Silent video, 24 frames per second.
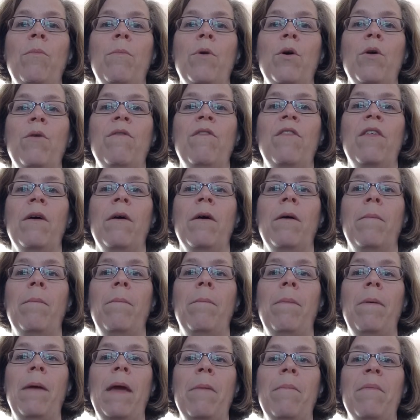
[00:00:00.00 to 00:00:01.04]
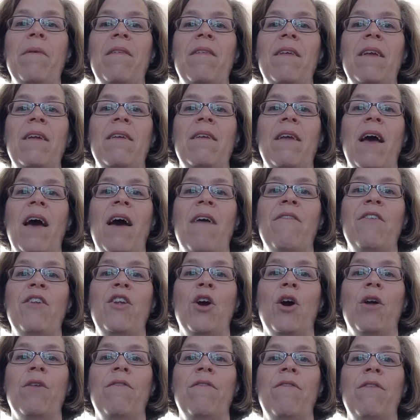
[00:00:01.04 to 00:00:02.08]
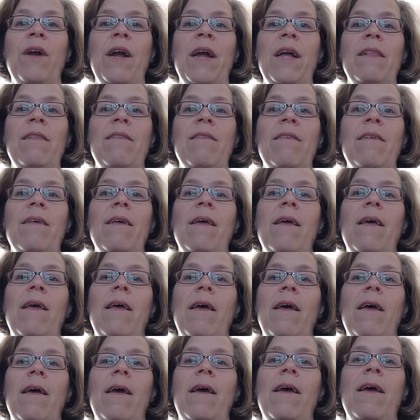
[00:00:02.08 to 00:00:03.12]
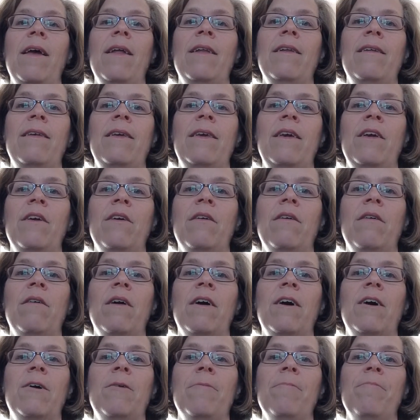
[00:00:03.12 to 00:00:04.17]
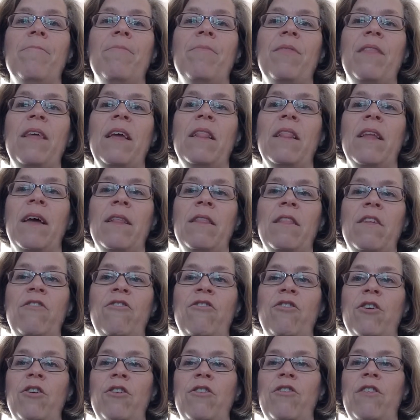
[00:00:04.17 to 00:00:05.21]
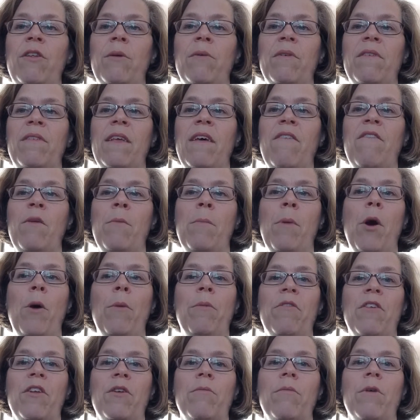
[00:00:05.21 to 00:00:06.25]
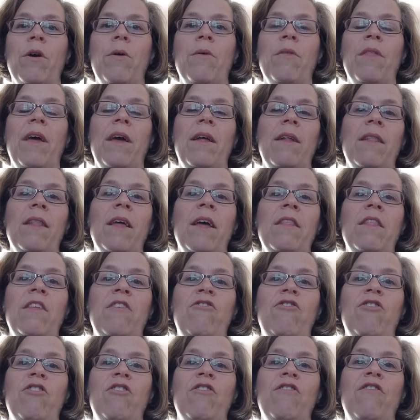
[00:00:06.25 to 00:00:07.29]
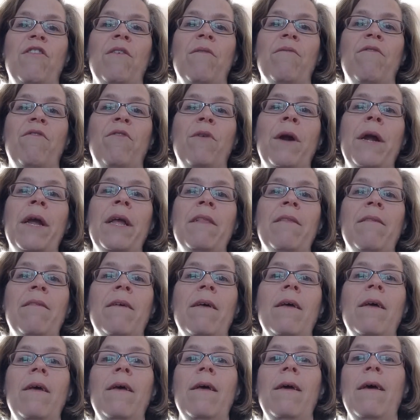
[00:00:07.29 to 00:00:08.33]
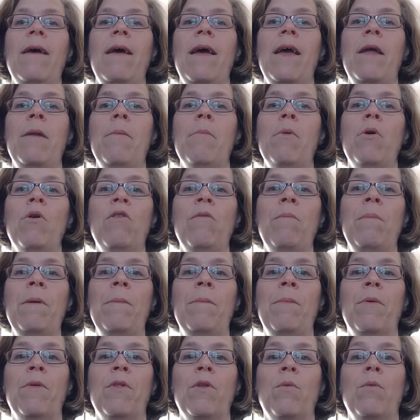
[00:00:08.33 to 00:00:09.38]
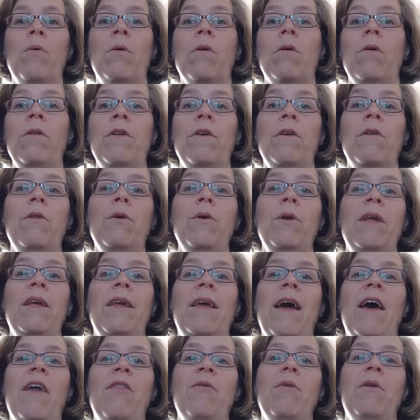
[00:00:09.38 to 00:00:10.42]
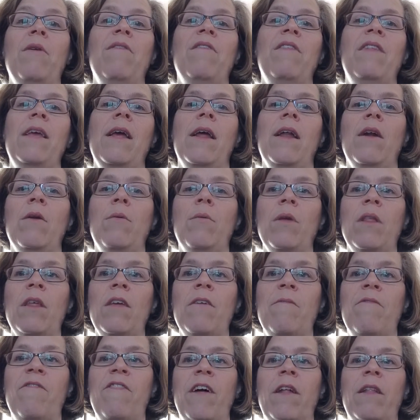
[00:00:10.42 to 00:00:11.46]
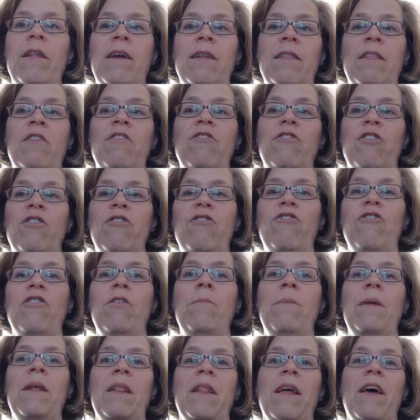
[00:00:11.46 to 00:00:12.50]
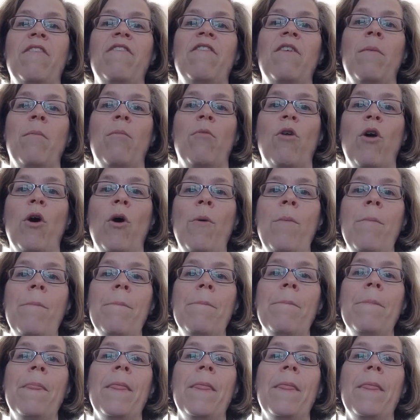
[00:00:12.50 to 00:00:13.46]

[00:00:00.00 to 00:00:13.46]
moved the papacy to Avignon, France. And here they led the church. There were 7 popes in a row that led the church from France. And most people in the world, including Catherine of Siena, really felt like the church should be led from Rome.